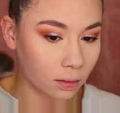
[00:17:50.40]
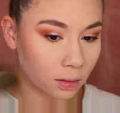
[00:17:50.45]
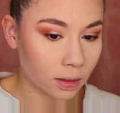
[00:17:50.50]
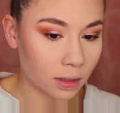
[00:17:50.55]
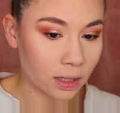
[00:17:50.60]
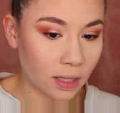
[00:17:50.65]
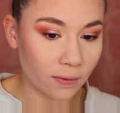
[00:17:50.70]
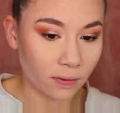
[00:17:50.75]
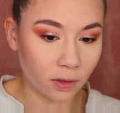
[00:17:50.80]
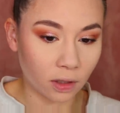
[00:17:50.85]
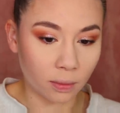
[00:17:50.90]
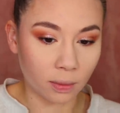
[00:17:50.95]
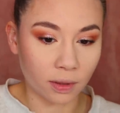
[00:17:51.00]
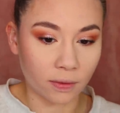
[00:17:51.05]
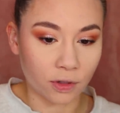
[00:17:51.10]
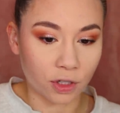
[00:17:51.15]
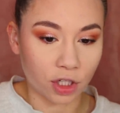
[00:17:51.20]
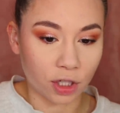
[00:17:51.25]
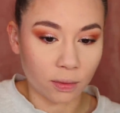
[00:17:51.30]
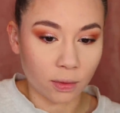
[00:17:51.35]
It's a little
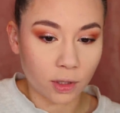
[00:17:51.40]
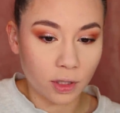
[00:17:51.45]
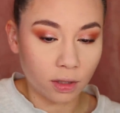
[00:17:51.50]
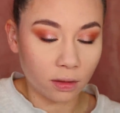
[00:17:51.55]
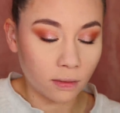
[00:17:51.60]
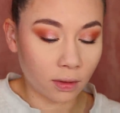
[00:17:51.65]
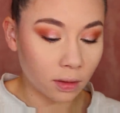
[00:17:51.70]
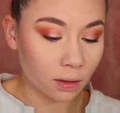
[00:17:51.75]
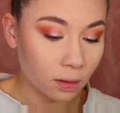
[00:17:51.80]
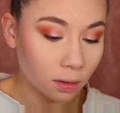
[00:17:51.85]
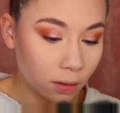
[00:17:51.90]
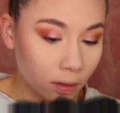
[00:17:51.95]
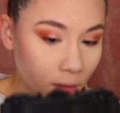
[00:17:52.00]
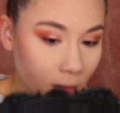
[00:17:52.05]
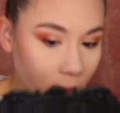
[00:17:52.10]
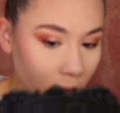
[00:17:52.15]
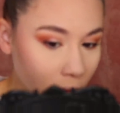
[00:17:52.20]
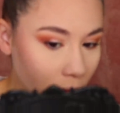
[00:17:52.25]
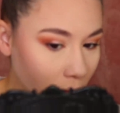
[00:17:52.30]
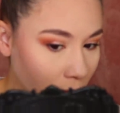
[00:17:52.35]
bit of shimmer to it.
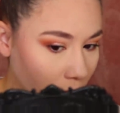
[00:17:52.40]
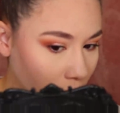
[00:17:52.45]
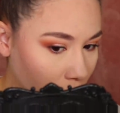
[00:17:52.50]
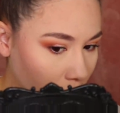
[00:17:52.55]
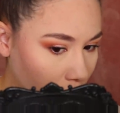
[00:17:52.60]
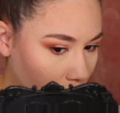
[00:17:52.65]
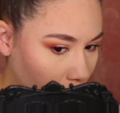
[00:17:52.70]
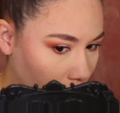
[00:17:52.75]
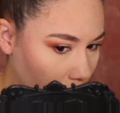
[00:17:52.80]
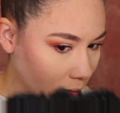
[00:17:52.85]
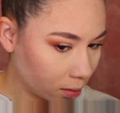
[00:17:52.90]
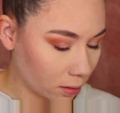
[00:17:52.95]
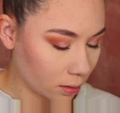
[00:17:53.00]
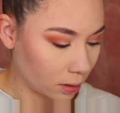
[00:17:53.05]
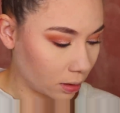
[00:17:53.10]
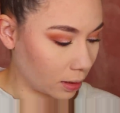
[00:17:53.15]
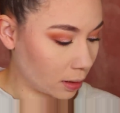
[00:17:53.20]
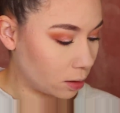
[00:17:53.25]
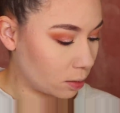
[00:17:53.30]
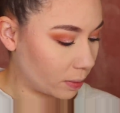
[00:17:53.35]

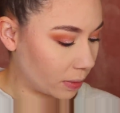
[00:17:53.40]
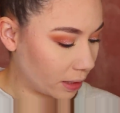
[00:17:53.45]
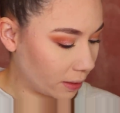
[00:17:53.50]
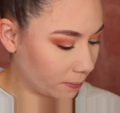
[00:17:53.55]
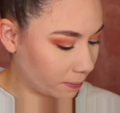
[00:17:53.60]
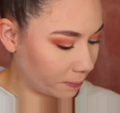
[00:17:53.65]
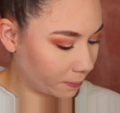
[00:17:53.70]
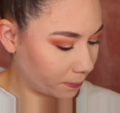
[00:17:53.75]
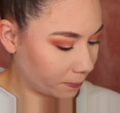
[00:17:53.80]
A little bit.